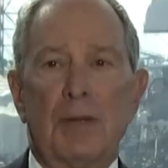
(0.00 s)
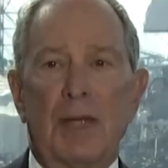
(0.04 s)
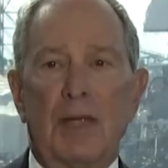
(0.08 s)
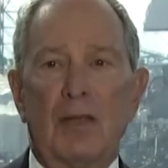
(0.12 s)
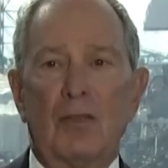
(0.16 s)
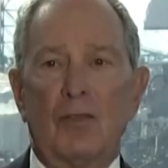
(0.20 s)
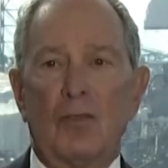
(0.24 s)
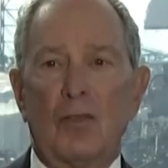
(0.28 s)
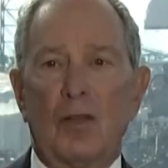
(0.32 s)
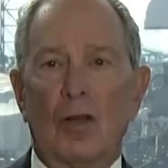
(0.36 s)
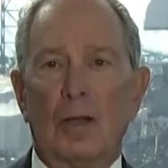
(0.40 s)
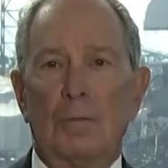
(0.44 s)

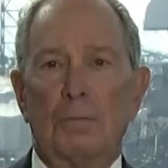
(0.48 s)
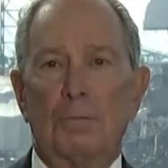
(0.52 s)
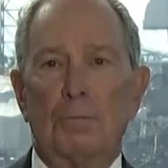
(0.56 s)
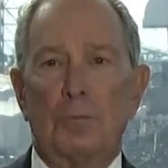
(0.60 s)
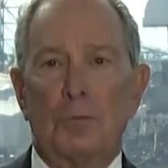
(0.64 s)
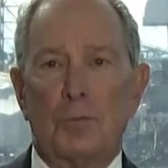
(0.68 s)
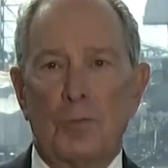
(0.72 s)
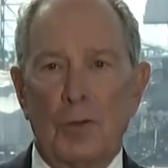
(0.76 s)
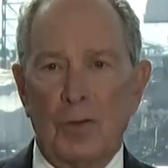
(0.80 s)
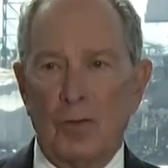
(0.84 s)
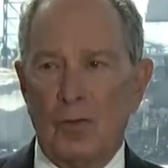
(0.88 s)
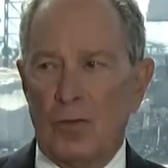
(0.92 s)
based on
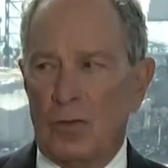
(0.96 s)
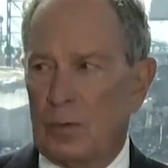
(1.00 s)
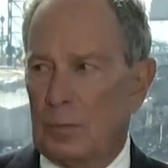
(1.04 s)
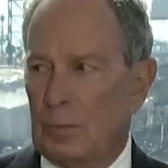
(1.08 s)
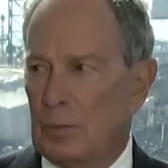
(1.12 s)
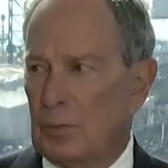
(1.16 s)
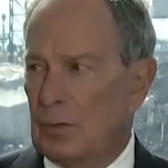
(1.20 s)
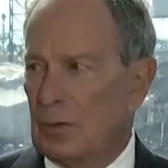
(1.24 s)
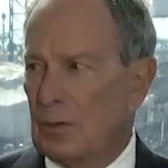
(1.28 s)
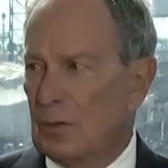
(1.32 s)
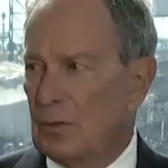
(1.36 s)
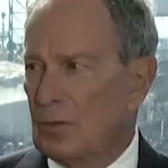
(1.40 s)

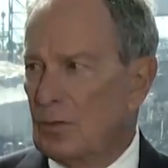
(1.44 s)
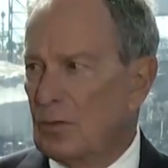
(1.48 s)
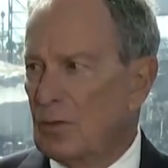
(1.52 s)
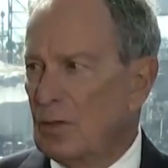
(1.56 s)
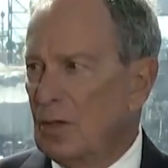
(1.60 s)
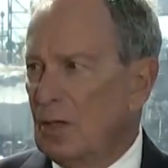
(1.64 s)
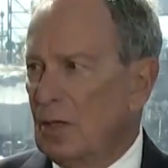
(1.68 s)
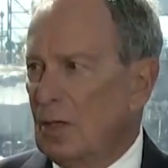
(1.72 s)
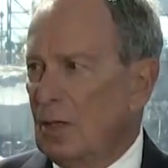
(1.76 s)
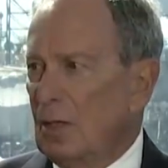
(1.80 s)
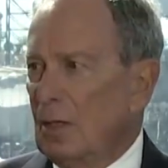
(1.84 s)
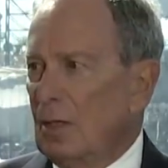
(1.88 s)

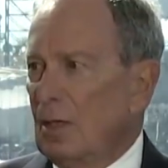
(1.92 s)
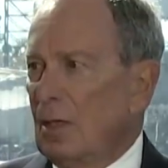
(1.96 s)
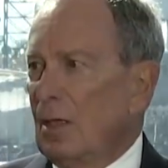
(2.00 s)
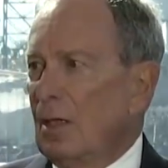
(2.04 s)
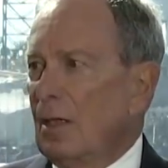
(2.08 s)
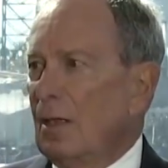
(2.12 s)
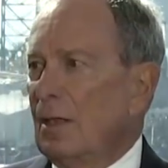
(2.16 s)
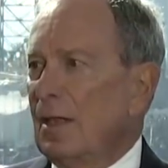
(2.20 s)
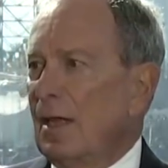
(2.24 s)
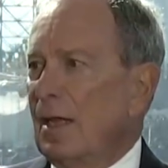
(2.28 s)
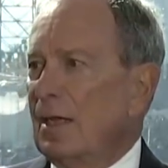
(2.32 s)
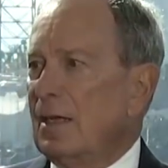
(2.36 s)
principles
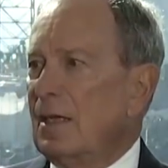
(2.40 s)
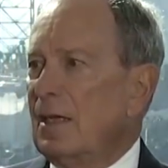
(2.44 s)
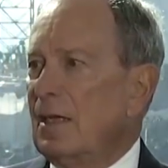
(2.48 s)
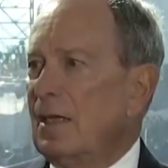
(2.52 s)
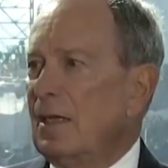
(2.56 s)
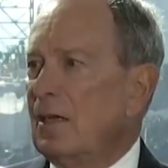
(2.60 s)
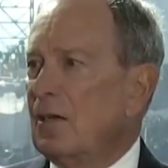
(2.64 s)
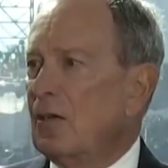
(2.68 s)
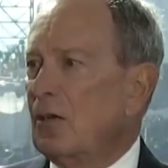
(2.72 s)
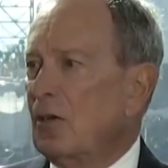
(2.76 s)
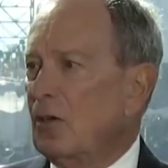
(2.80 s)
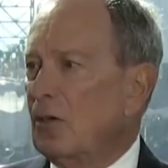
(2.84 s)
that
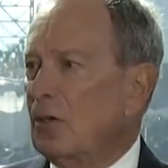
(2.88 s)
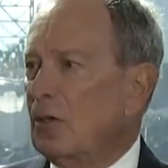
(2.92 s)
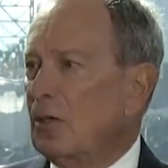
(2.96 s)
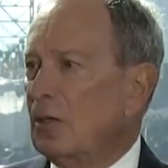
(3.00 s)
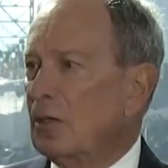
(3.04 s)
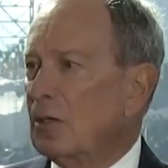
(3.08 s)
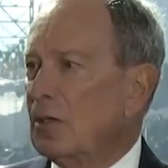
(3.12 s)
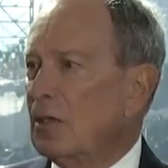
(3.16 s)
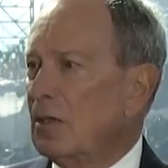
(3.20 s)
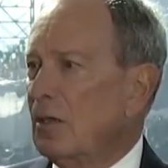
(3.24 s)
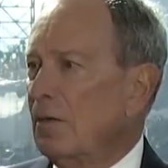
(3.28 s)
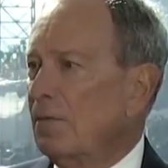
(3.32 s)
he
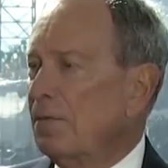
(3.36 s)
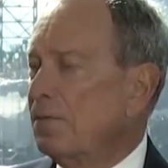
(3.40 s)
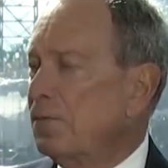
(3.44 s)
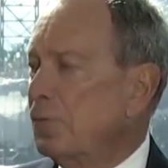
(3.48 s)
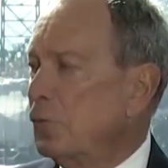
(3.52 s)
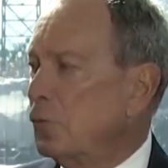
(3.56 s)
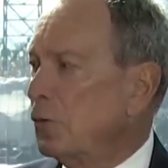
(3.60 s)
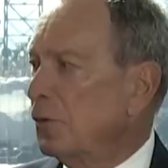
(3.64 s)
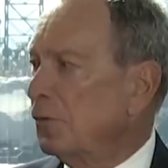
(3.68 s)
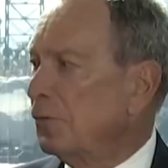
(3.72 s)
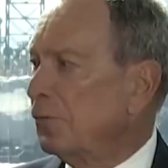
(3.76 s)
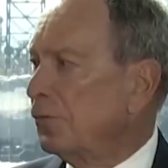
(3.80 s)
called the
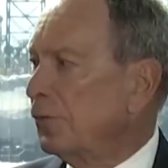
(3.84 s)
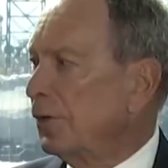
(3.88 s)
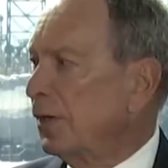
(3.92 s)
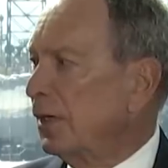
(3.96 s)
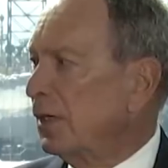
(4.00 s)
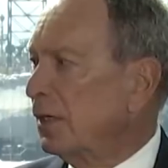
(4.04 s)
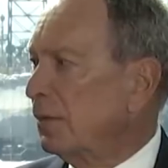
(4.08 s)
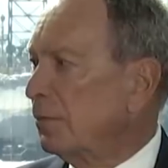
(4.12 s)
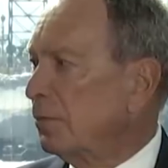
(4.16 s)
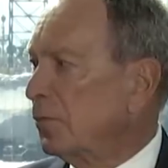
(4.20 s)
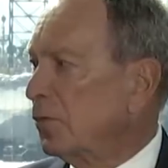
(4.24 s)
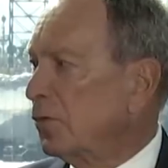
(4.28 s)
Four
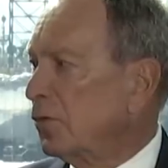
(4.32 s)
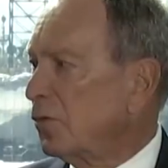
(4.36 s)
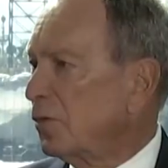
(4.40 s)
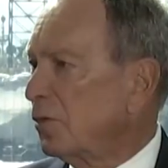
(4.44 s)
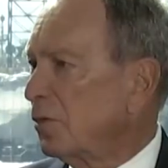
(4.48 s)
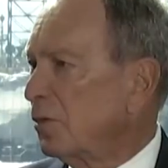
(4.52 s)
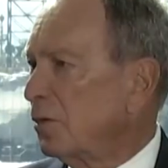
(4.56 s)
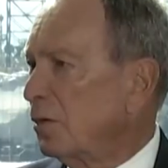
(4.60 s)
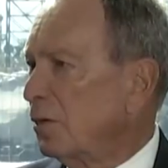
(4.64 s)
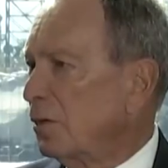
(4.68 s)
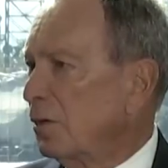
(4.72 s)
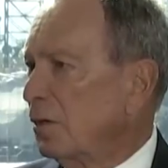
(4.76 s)

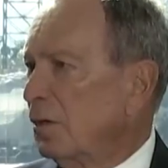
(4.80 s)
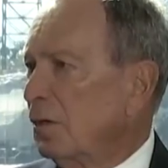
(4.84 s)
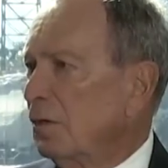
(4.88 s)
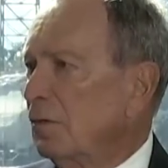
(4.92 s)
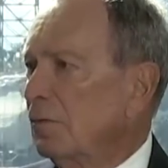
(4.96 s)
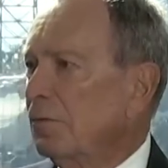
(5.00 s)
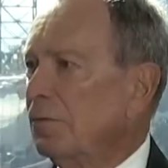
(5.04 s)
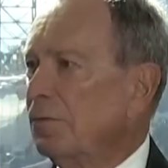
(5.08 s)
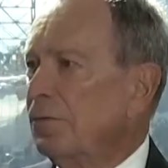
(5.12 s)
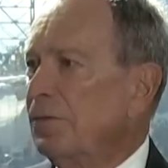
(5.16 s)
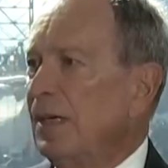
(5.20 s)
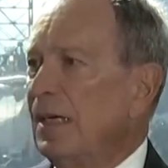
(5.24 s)
Freedoms
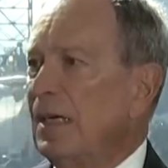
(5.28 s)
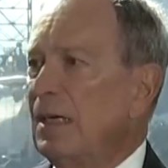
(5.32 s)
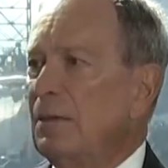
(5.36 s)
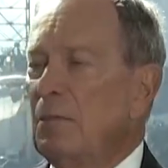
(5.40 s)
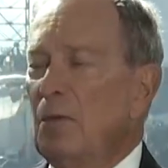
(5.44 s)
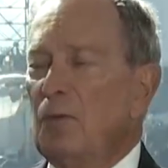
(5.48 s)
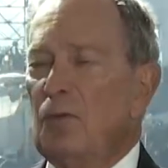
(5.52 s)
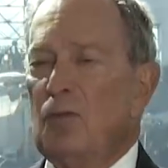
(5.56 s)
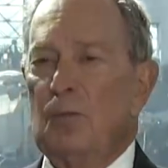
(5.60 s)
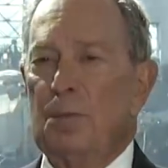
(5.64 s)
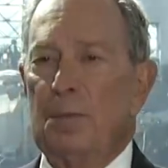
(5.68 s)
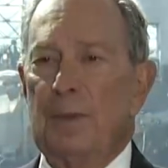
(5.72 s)

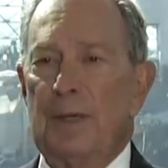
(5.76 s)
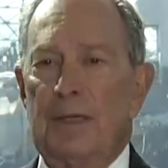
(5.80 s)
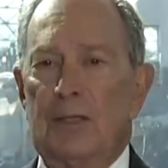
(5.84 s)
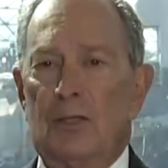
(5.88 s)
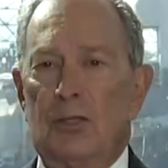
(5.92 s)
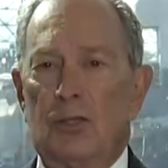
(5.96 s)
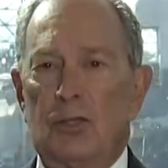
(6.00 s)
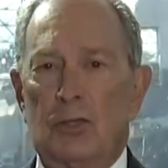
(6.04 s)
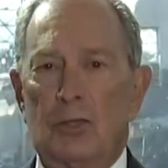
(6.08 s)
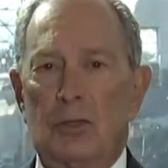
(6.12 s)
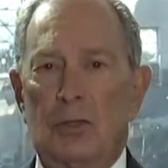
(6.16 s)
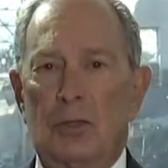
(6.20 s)
freedom of
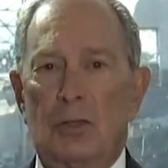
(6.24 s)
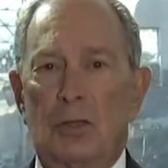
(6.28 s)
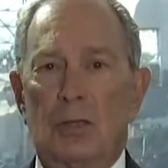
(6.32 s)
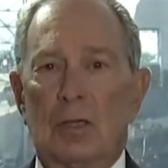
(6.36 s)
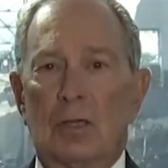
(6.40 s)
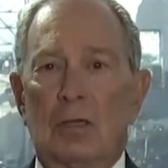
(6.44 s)
speech,